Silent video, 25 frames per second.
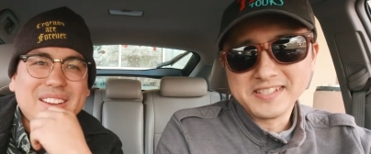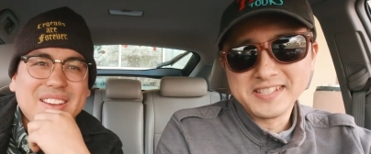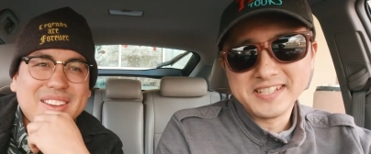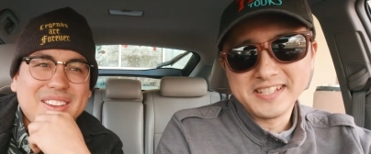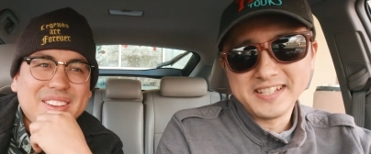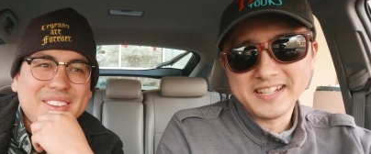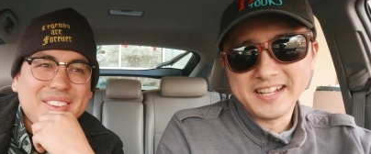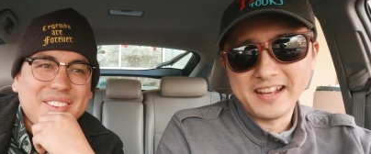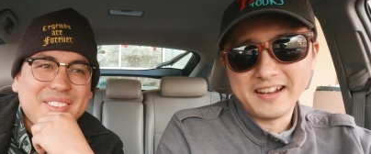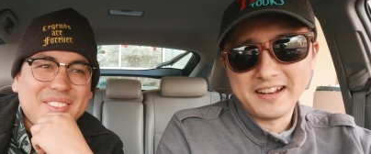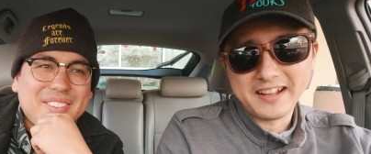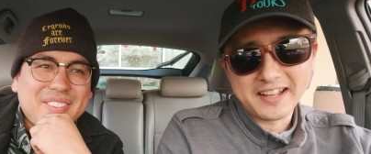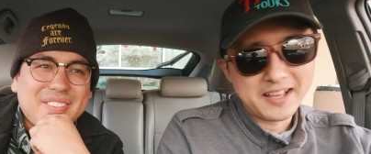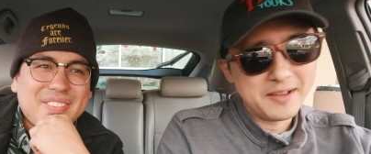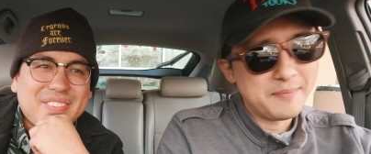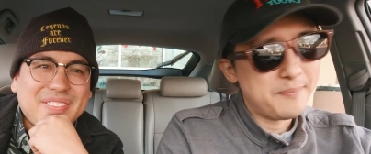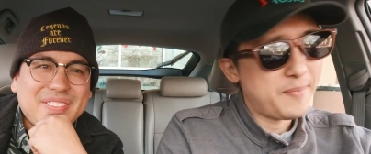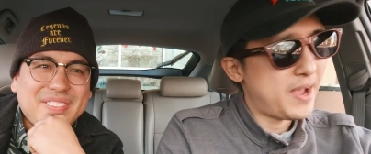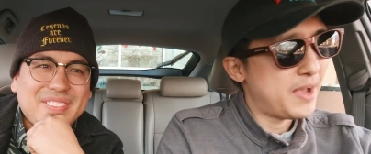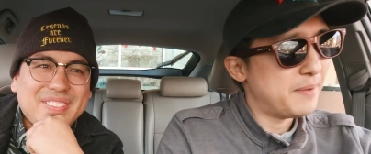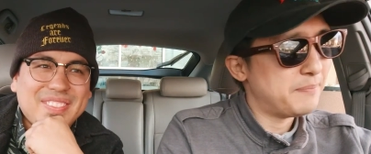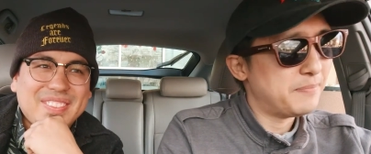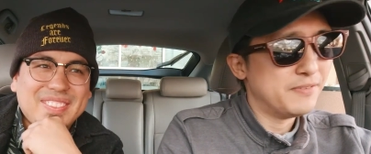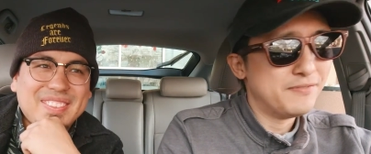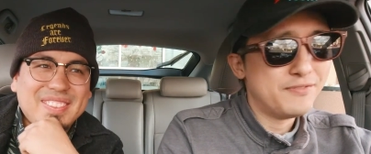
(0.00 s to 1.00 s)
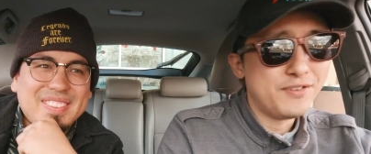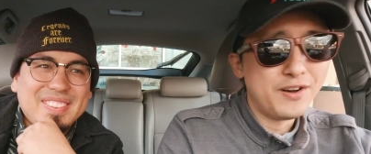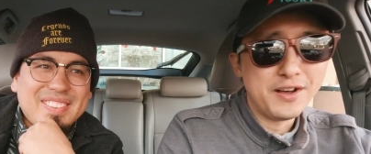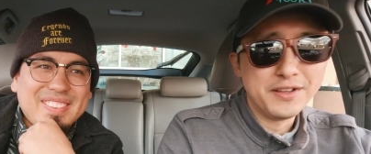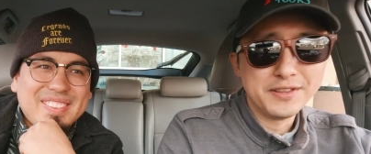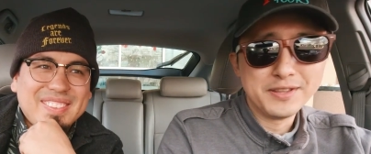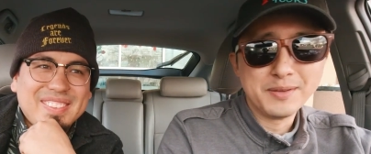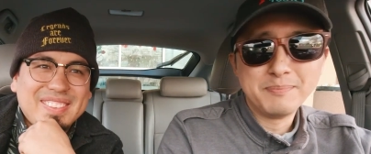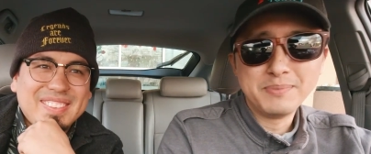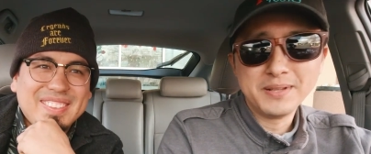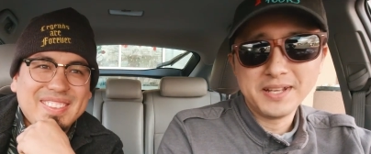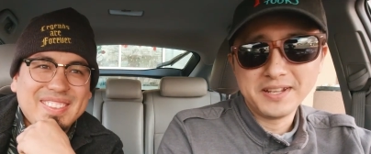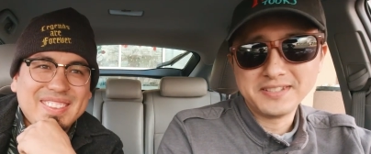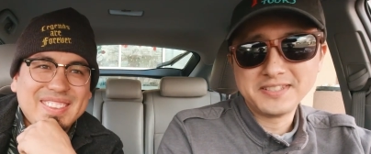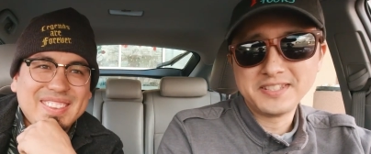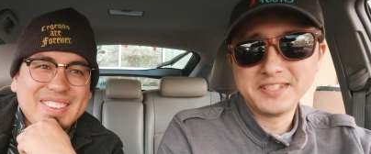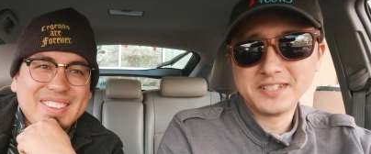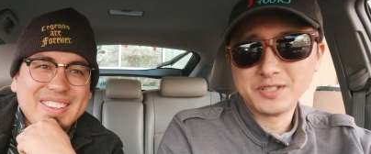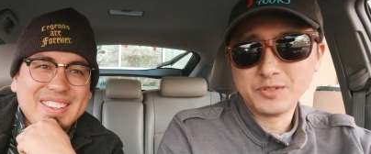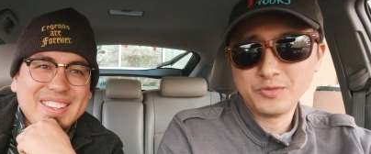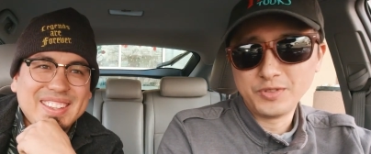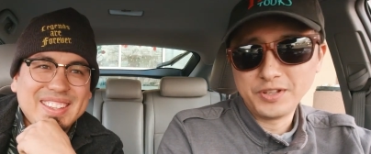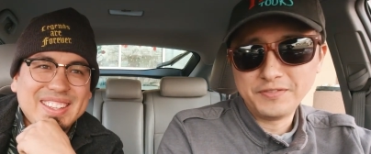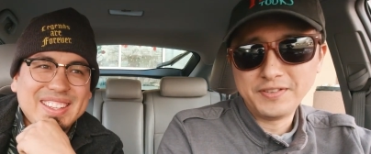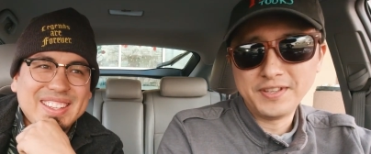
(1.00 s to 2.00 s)
Speaker 1: to see that, like a map of all the
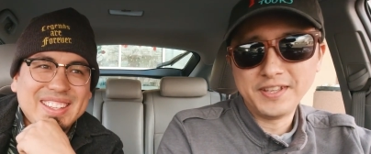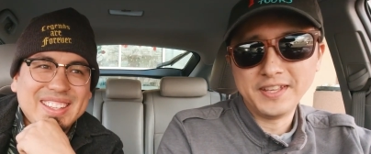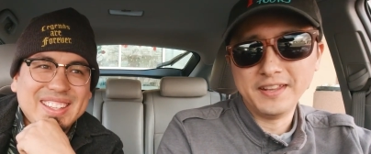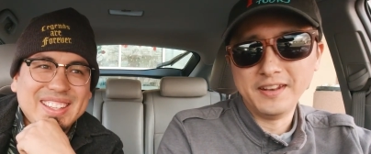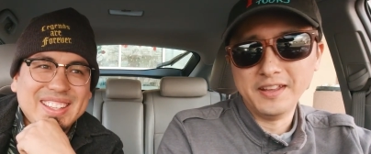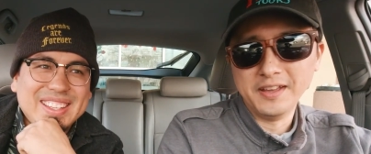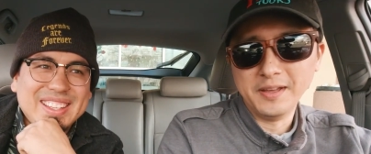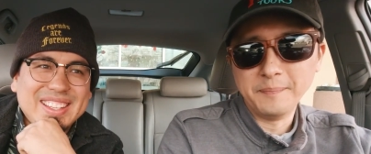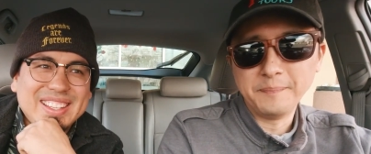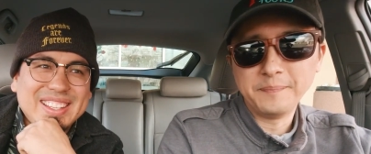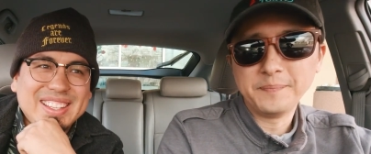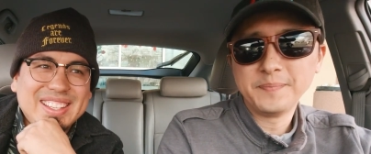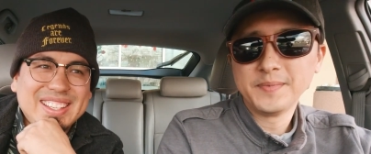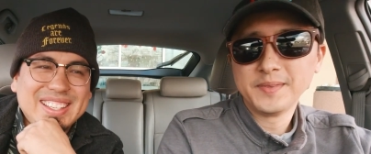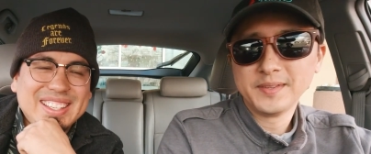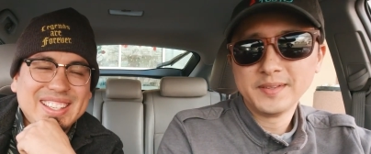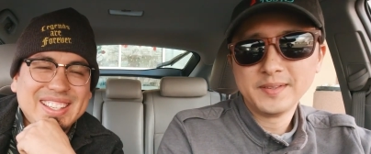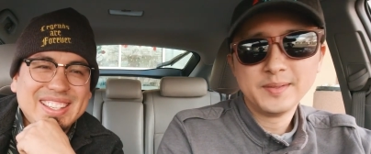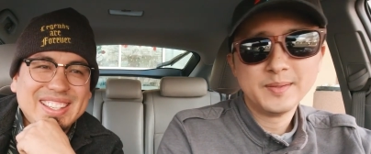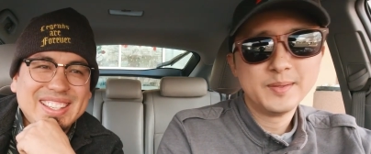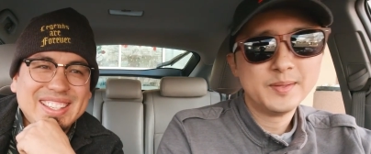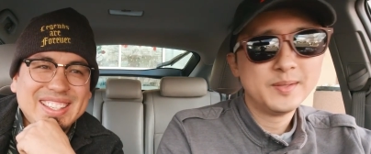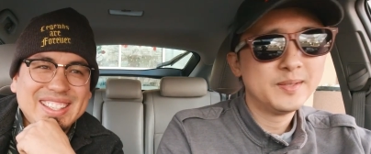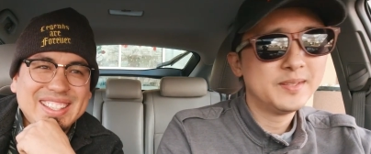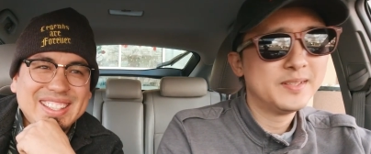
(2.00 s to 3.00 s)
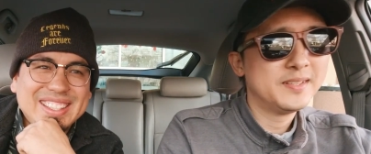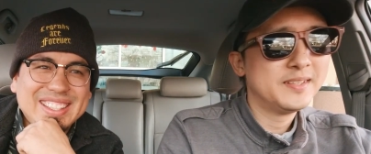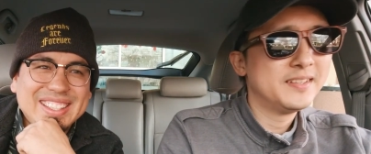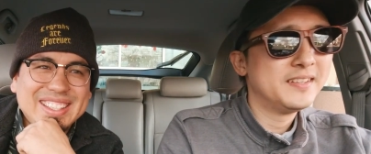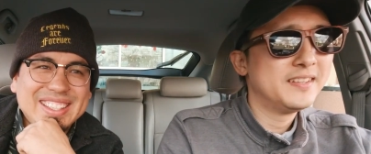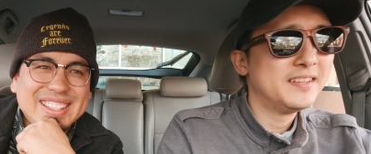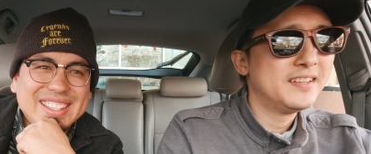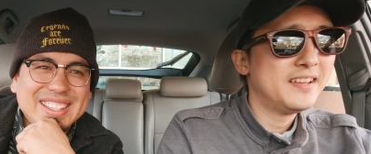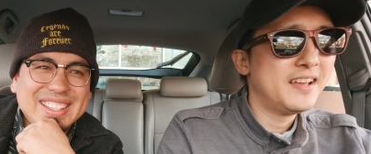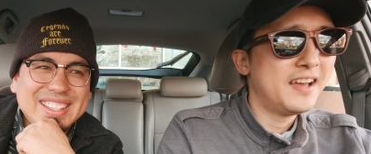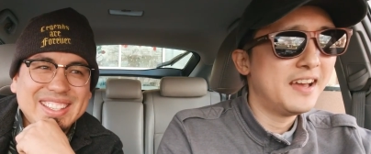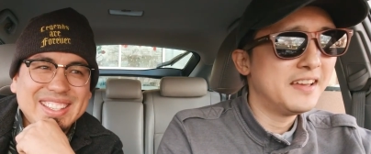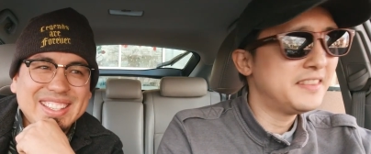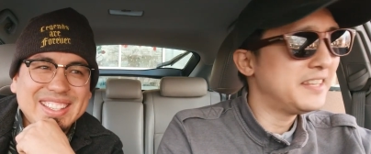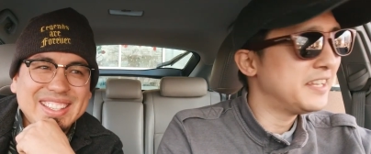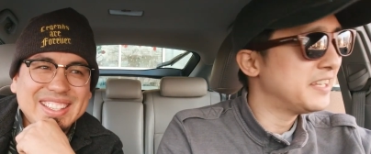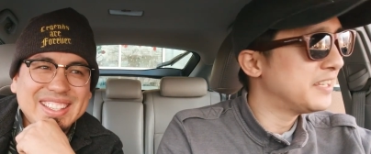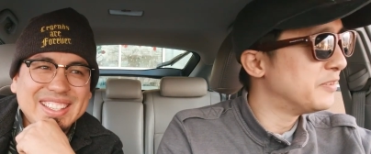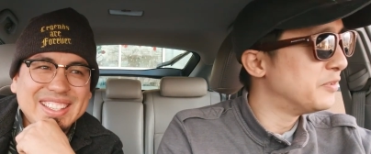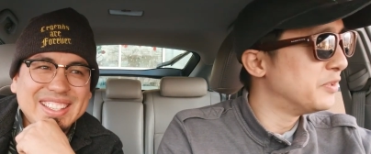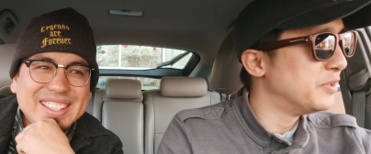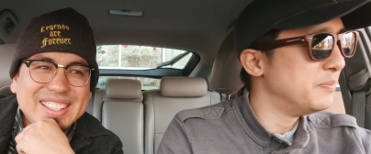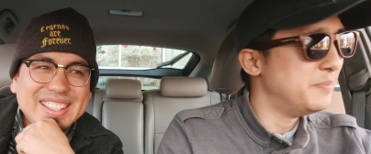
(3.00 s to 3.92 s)
places we've hit up. I think it